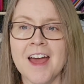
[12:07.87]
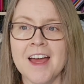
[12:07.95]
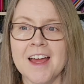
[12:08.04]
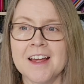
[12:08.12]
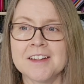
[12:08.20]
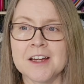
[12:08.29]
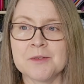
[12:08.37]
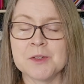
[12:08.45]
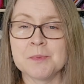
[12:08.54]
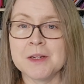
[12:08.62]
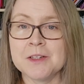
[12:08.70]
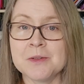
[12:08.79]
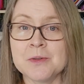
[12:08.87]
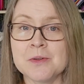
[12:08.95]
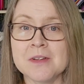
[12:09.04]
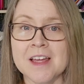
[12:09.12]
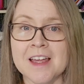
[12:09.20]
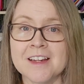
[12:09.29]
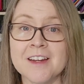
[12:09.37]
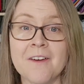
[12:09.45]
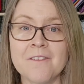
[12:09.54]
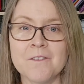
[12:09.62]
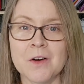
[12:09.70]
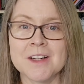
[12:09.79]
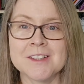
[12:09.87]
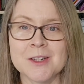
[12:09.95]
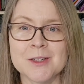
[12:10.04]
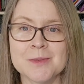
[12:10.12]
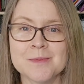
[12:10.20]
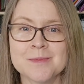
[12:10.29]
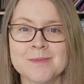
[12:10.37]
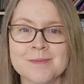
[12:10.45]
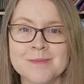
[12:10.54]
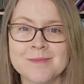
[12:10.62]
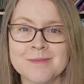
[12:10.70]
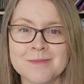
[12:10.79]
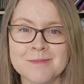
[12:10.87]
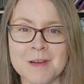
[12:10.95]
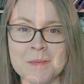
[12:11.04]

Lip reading: and I will speak to you all again very soon. Bye